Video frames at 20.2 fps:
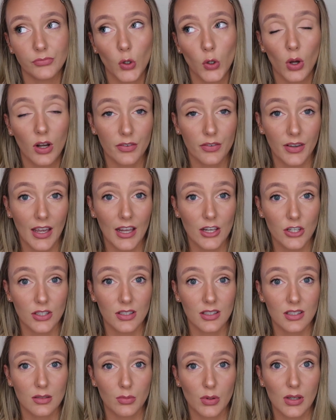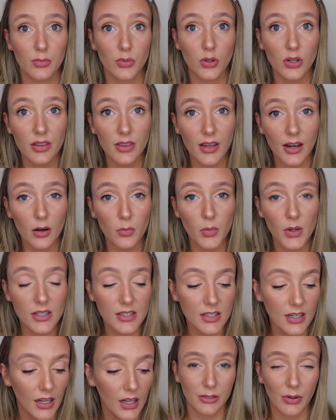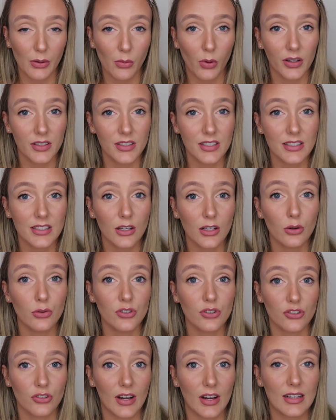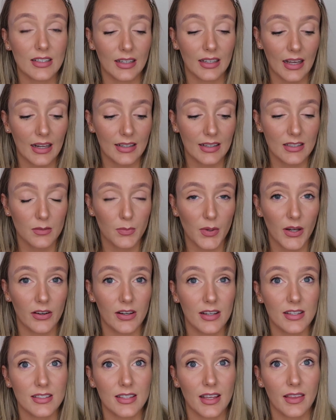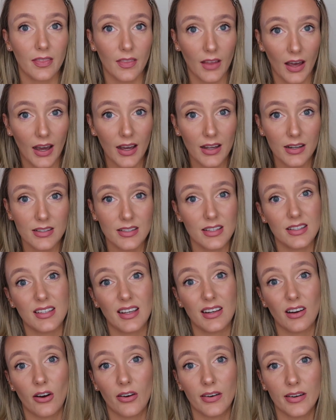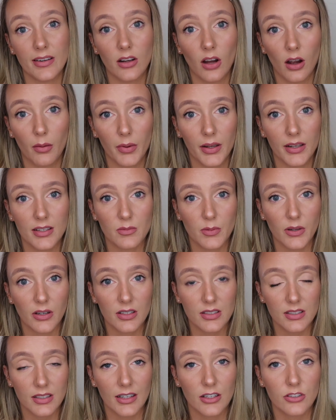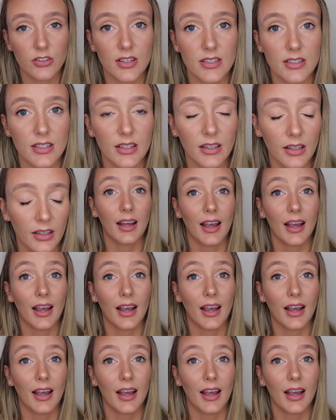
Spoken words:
qualifications to be a beauty therapist. So I wanted to go straight and get experience in that since I'd already got my experience in hairdressing.